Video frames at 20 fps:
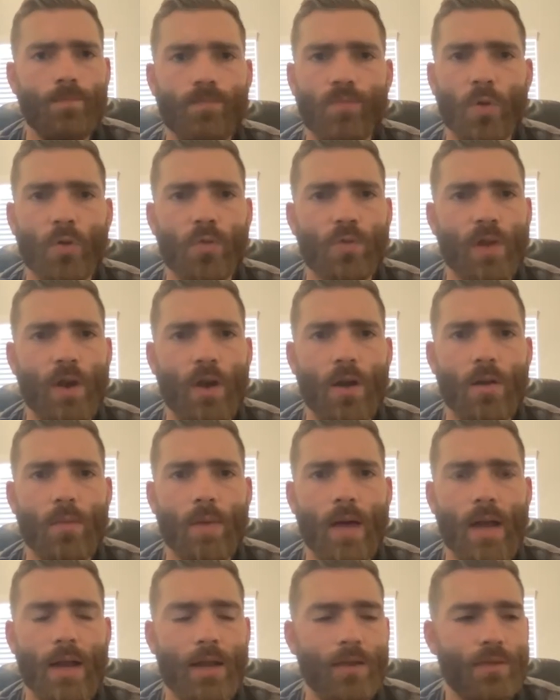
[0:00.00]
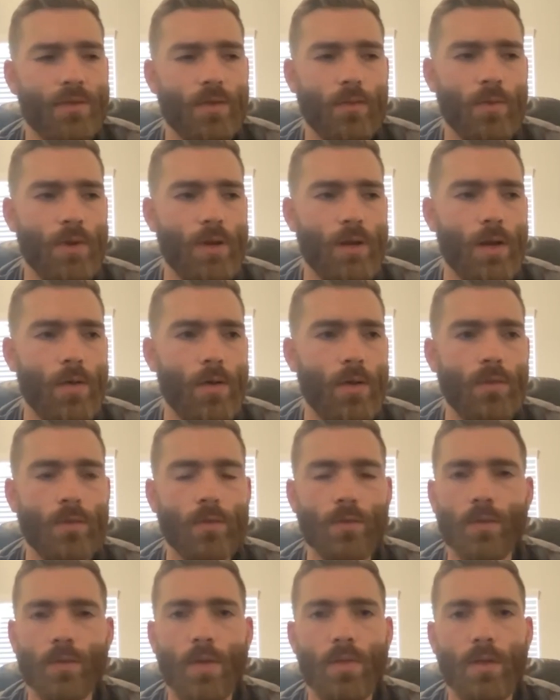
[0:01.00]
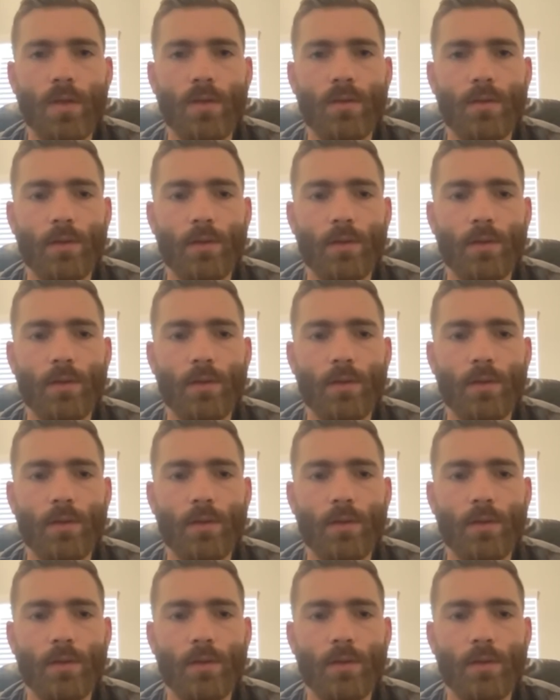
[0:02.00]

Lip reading: You're scared about it. I said, well, you know what? There's nothing